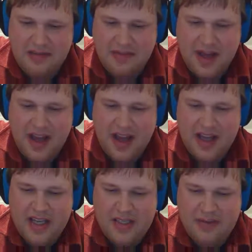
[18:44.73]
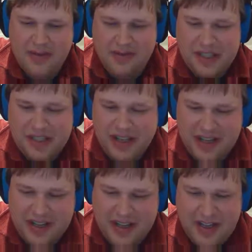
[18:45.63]
My eyes
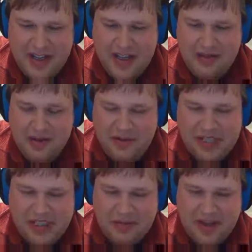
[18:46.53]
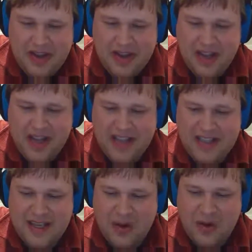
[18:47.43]
bewitched by the
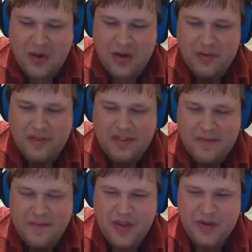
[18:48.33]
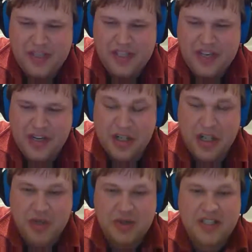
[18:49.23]
glassy orbs which stared
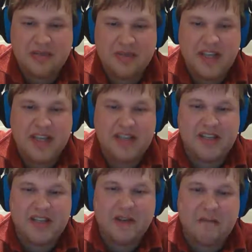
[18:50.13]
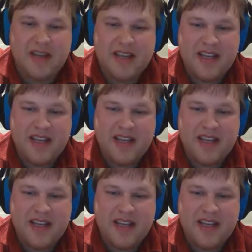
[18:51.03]
loathsomely into them,